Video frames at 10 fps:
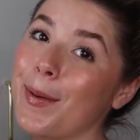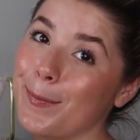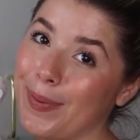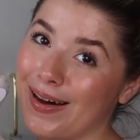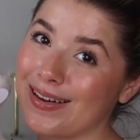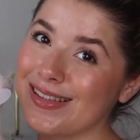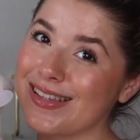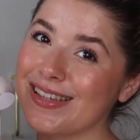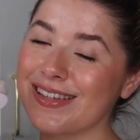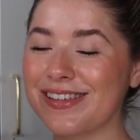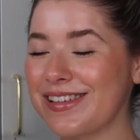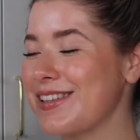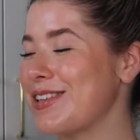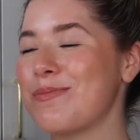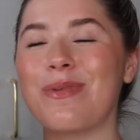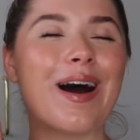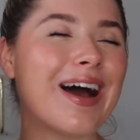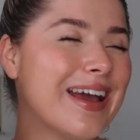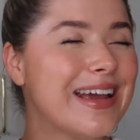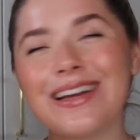But to
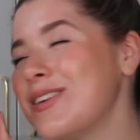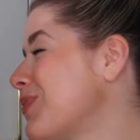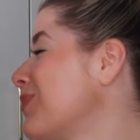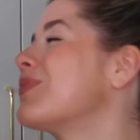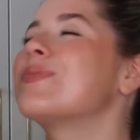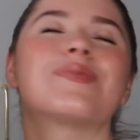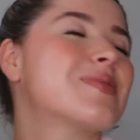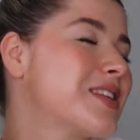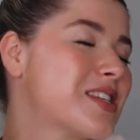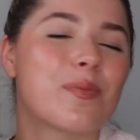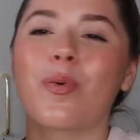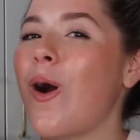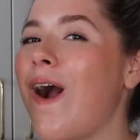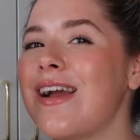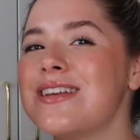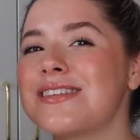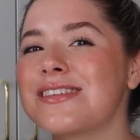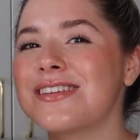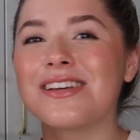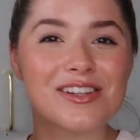my surprise,
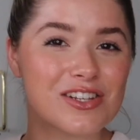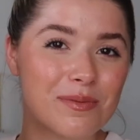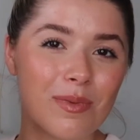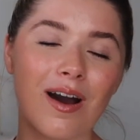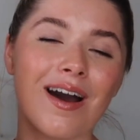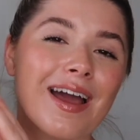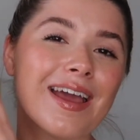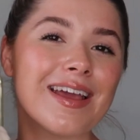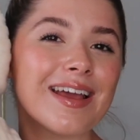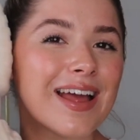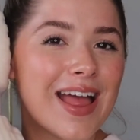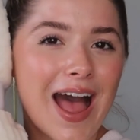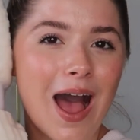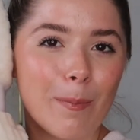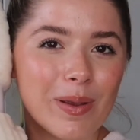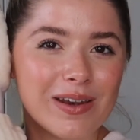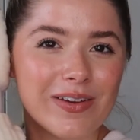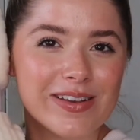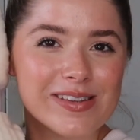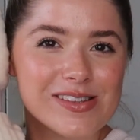to my
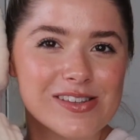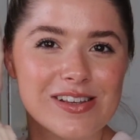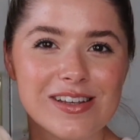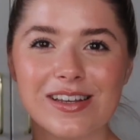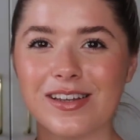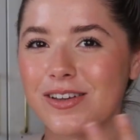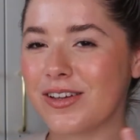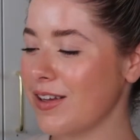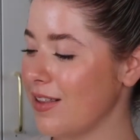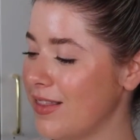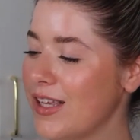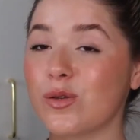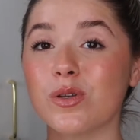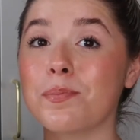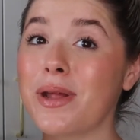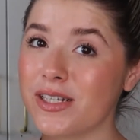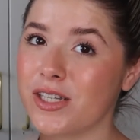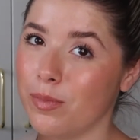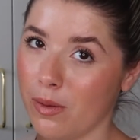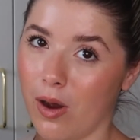happiness, this was meant
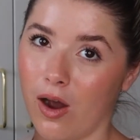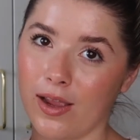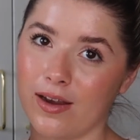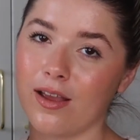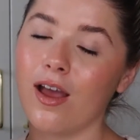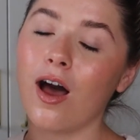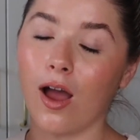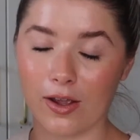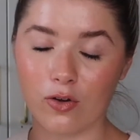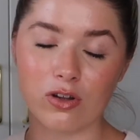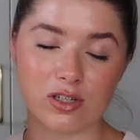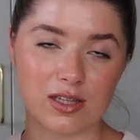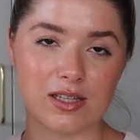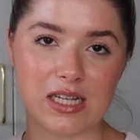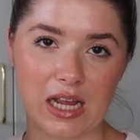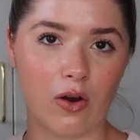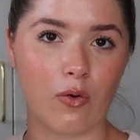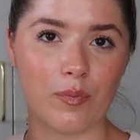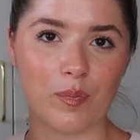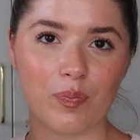to be mine. I got to the
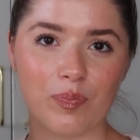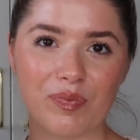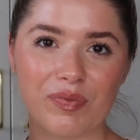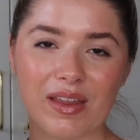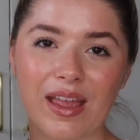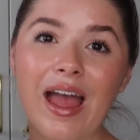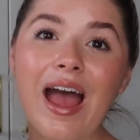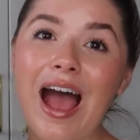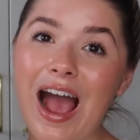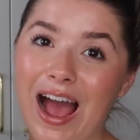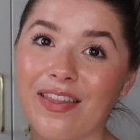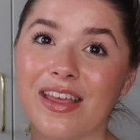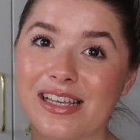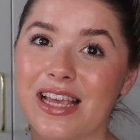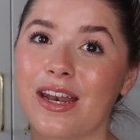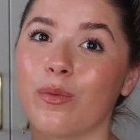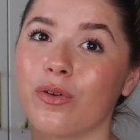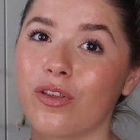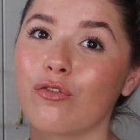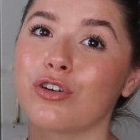till and they said it
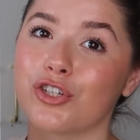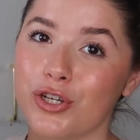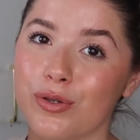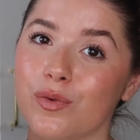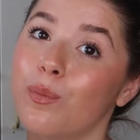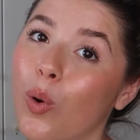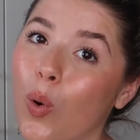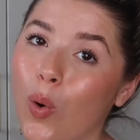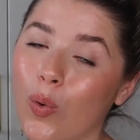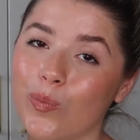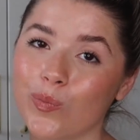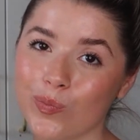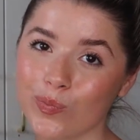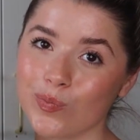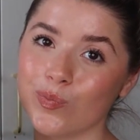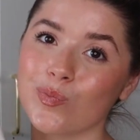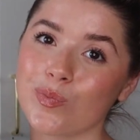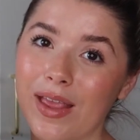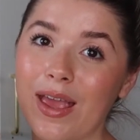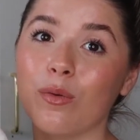was reduced more.
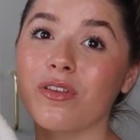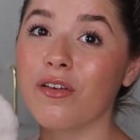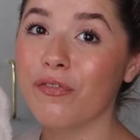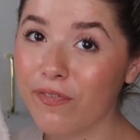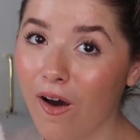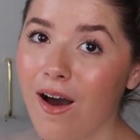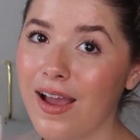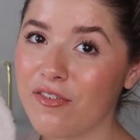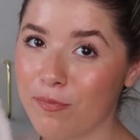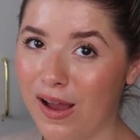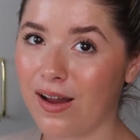It was £5.